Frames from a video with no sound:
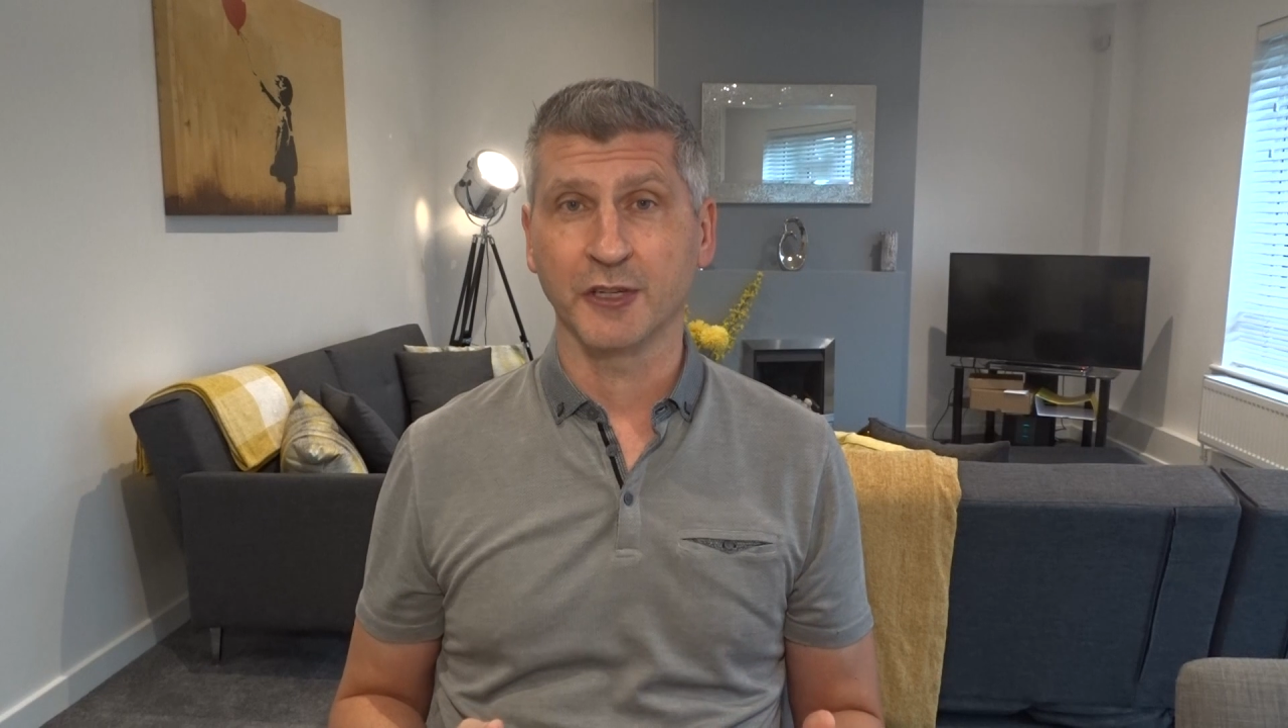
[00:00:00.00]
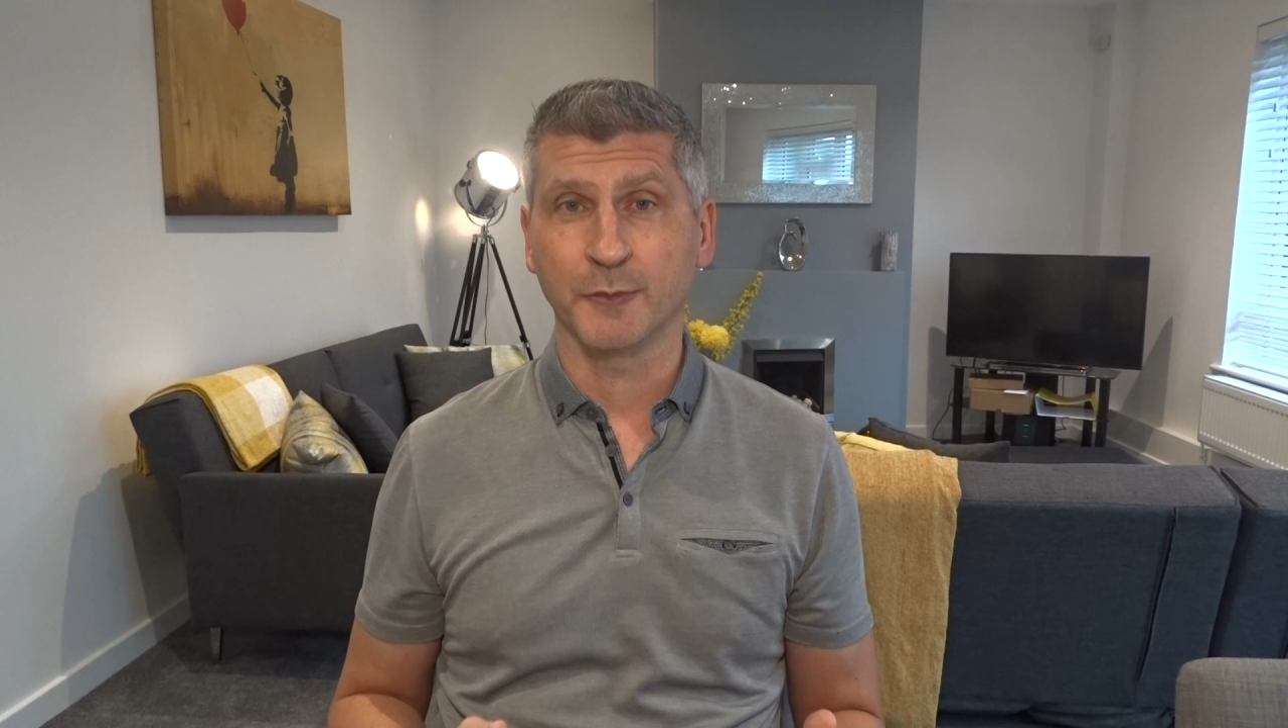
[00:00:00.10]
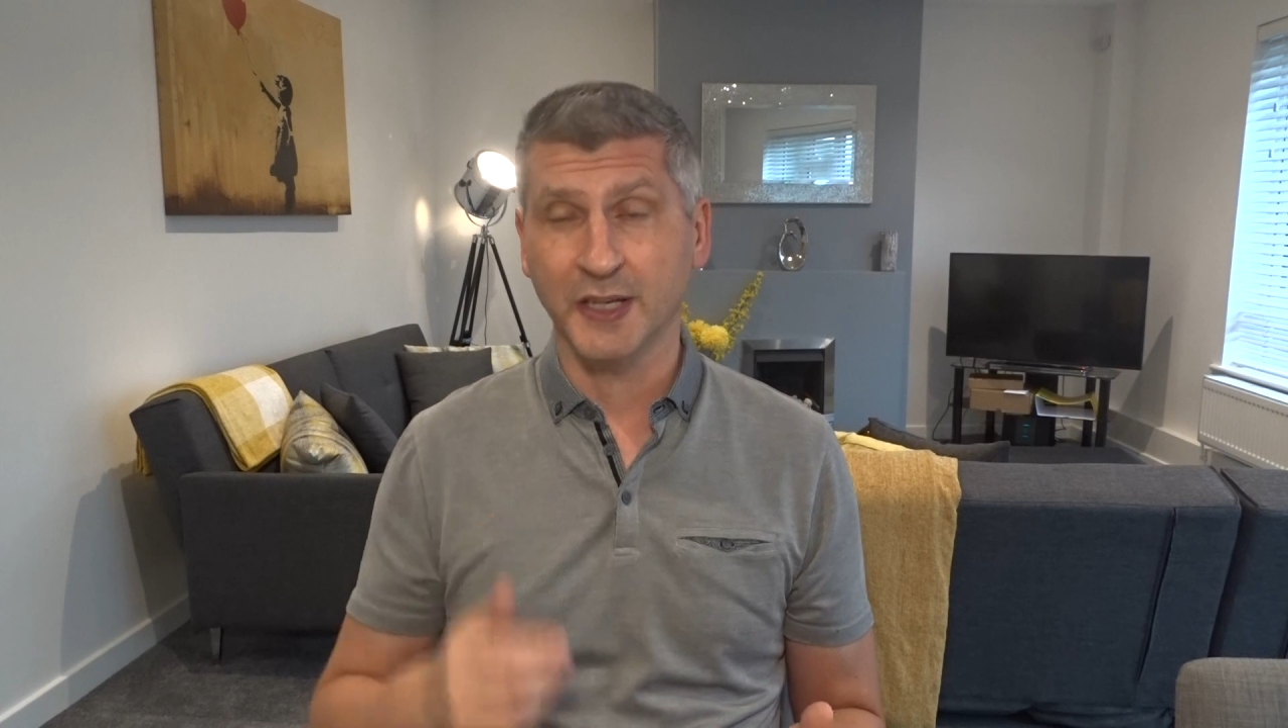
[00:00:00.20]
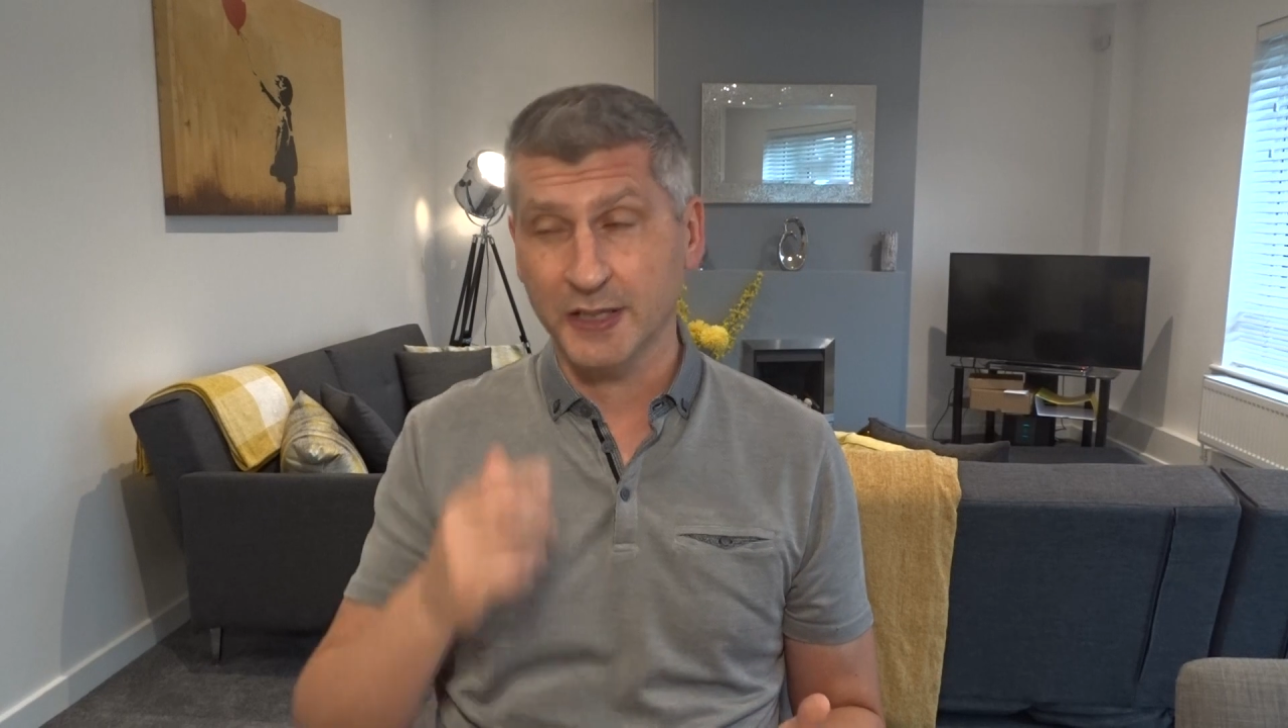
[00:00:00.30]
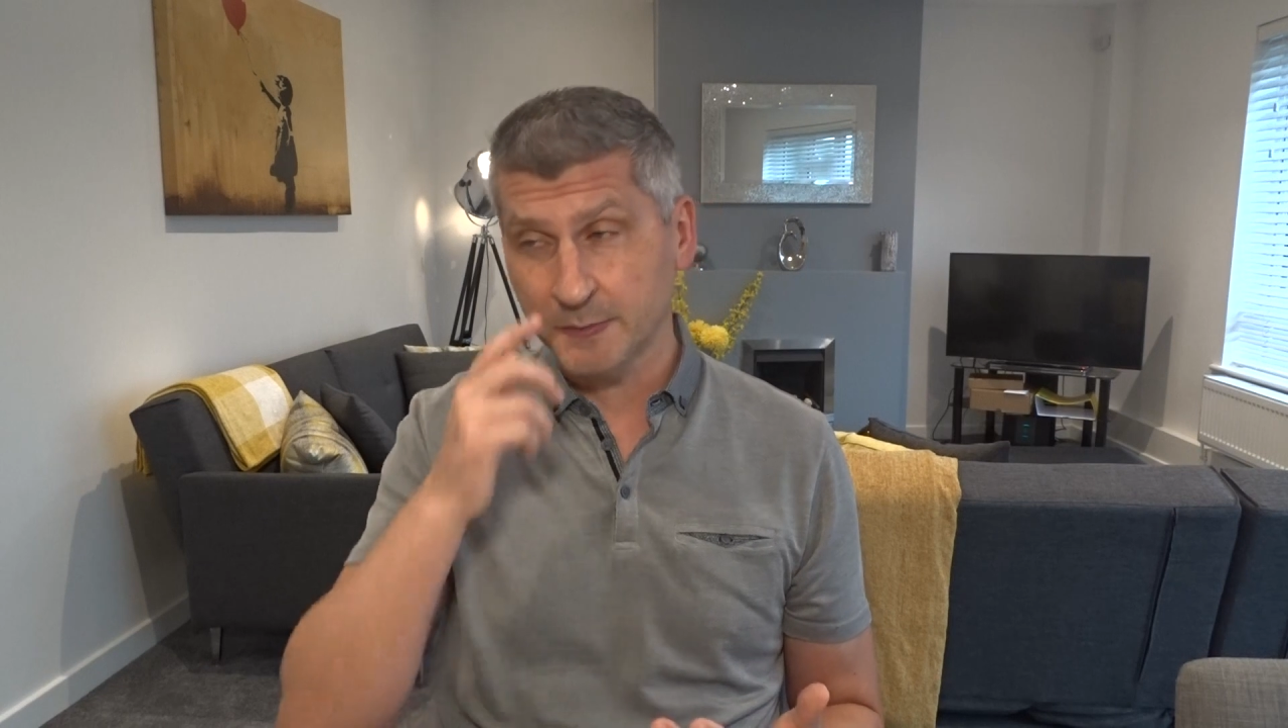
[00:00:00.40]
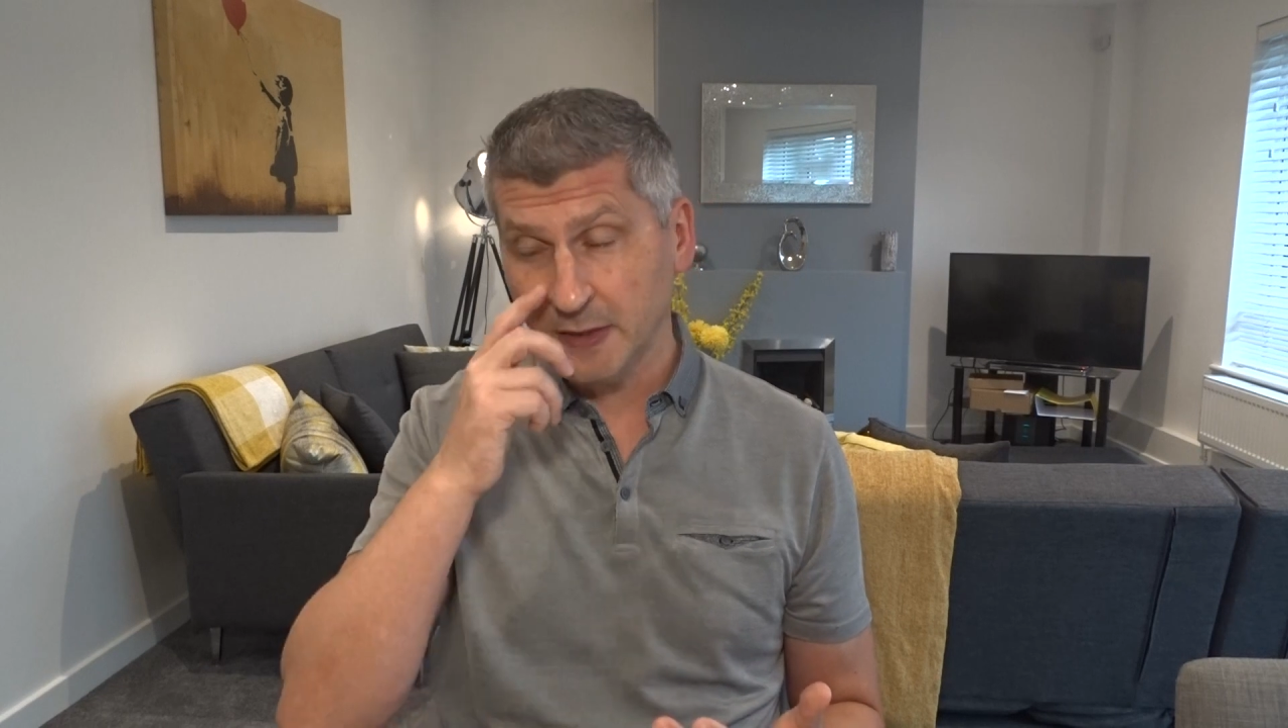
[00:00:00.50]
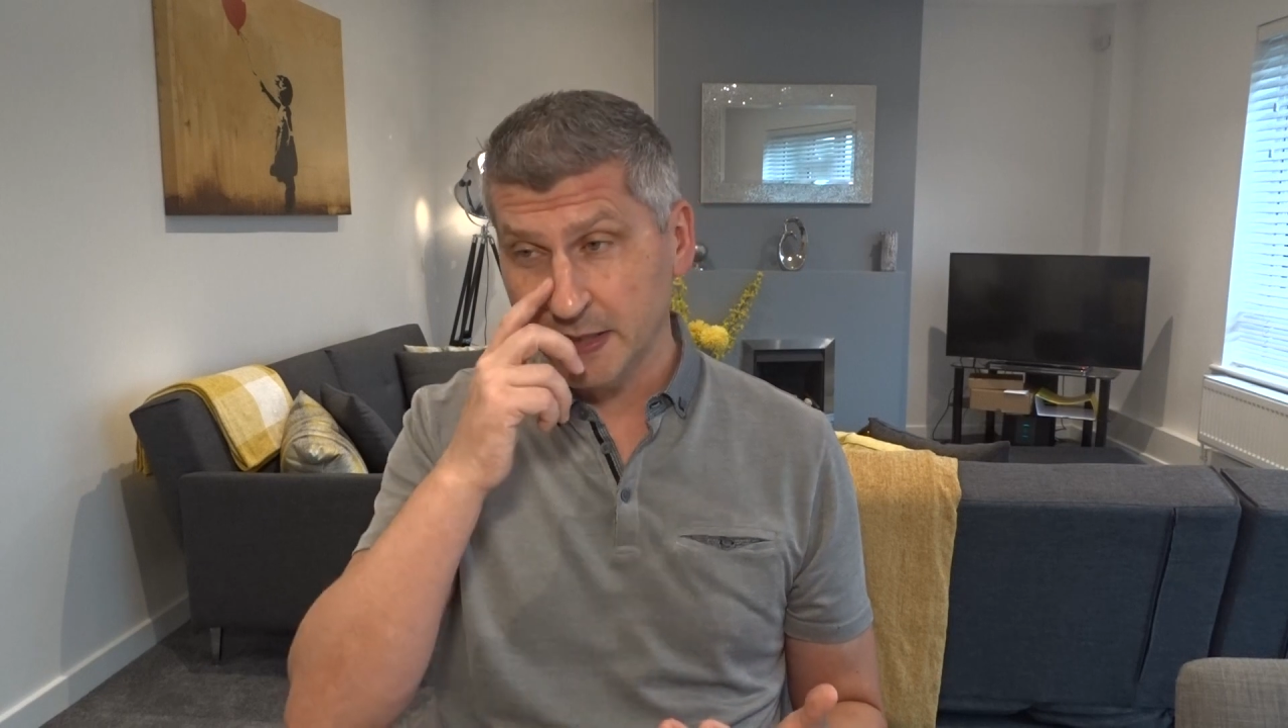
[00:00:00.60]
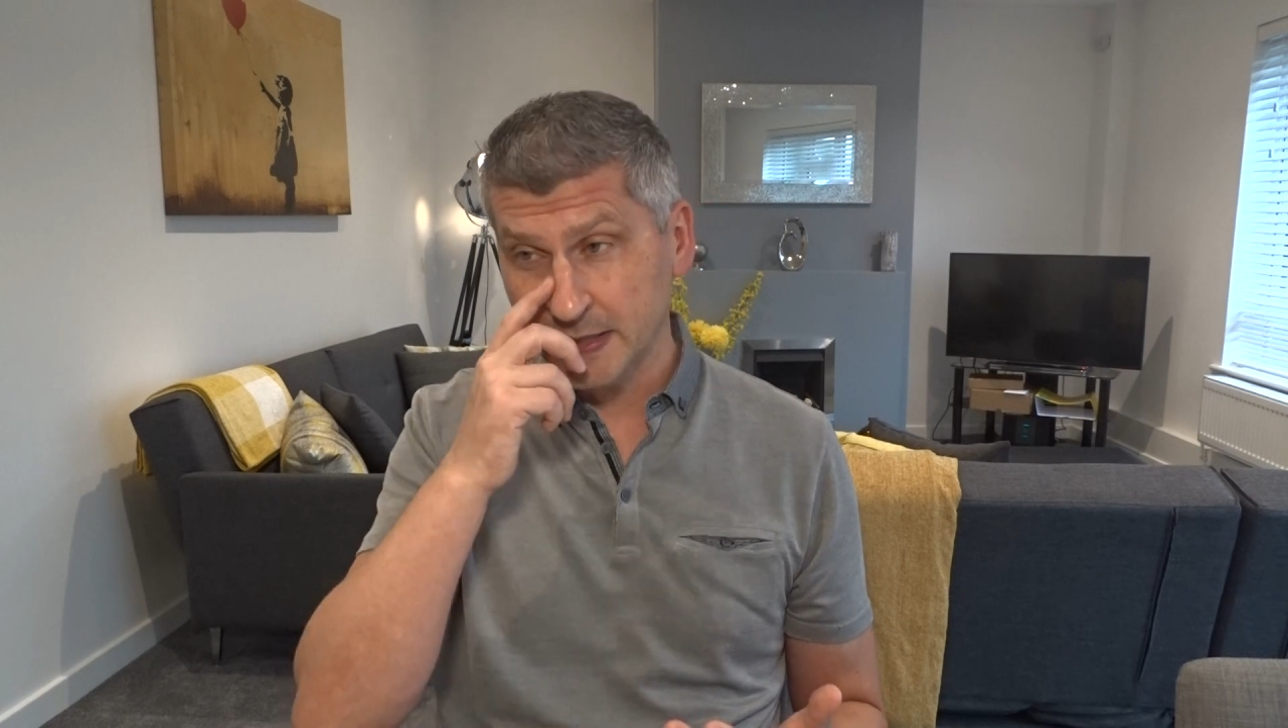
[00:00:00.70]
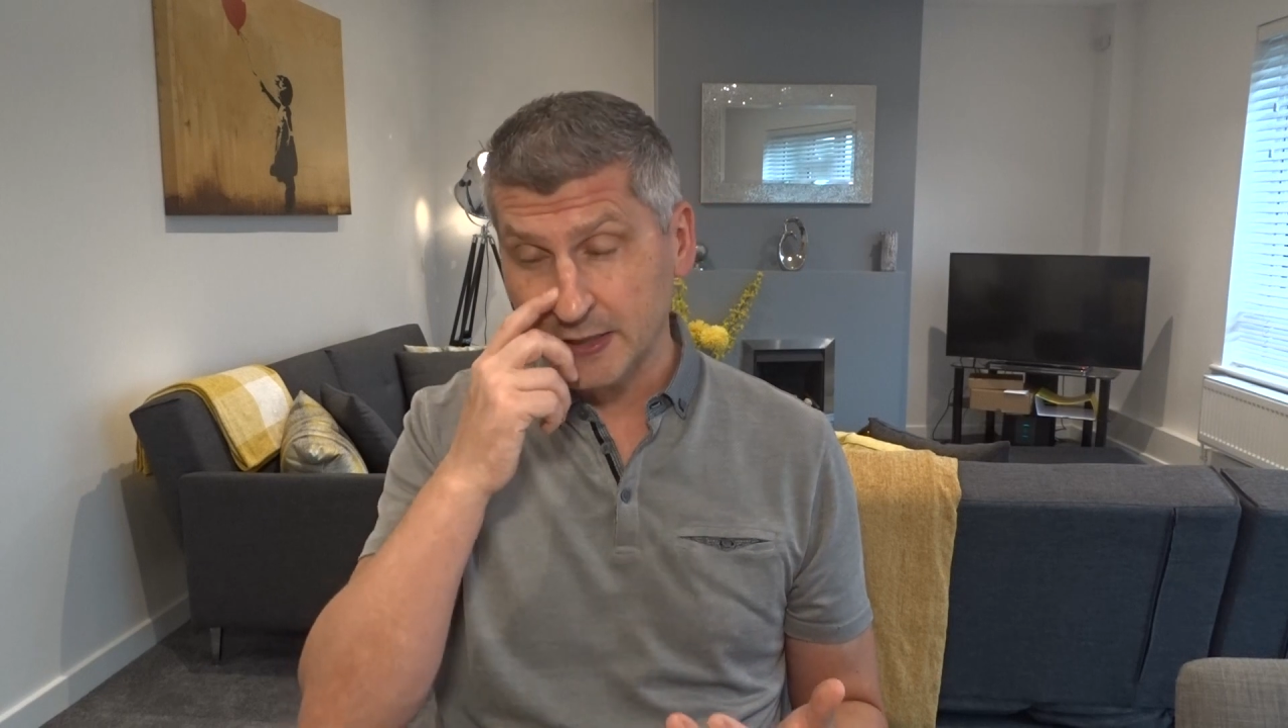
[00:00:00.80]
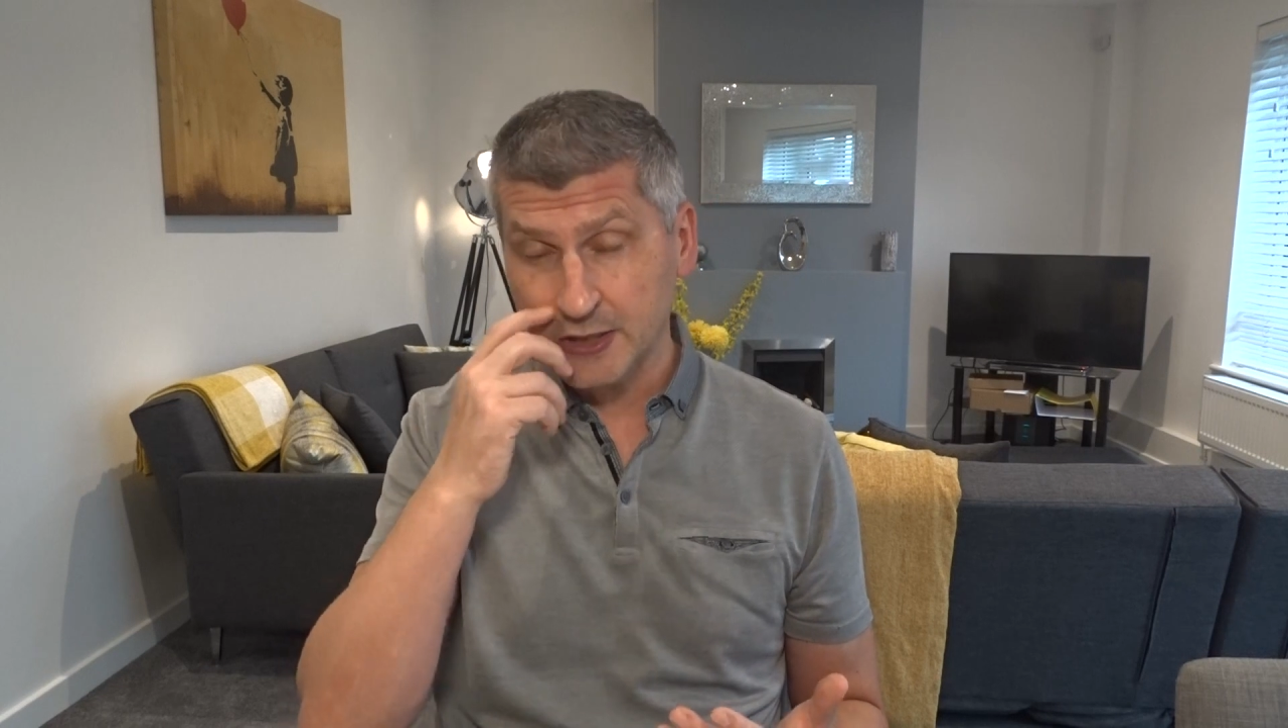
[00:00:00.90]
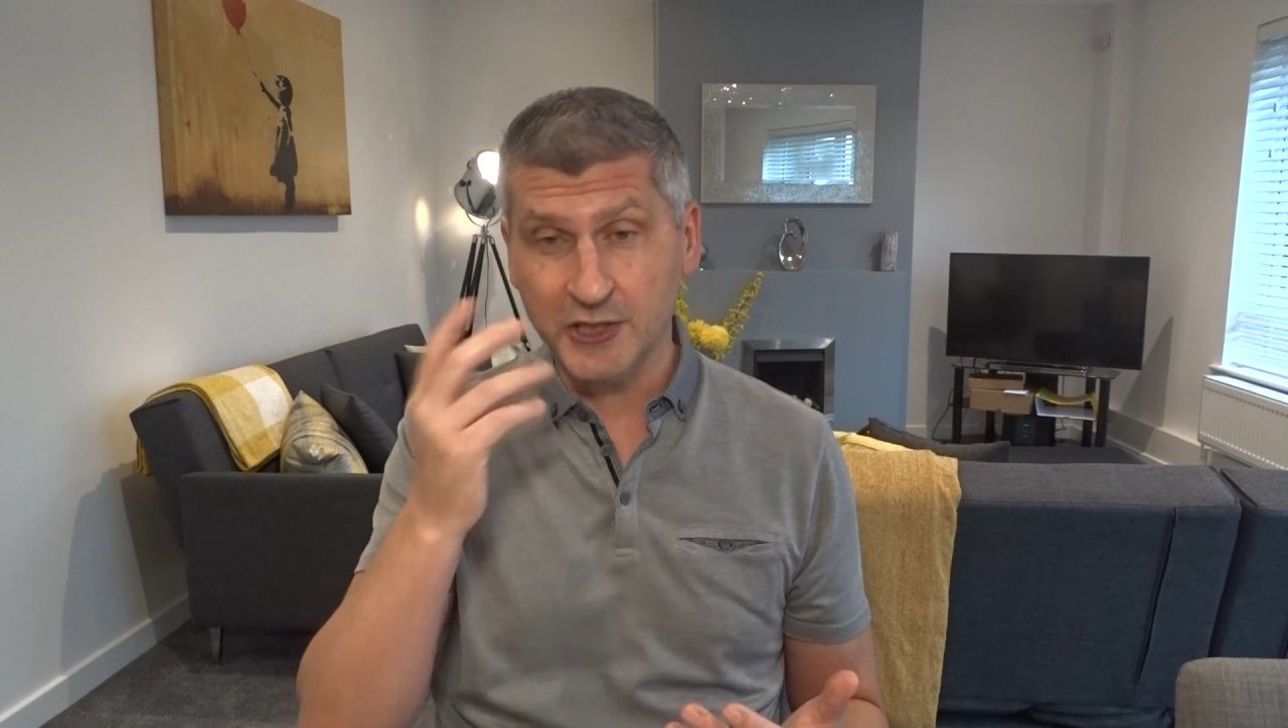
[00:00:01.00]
but it is actually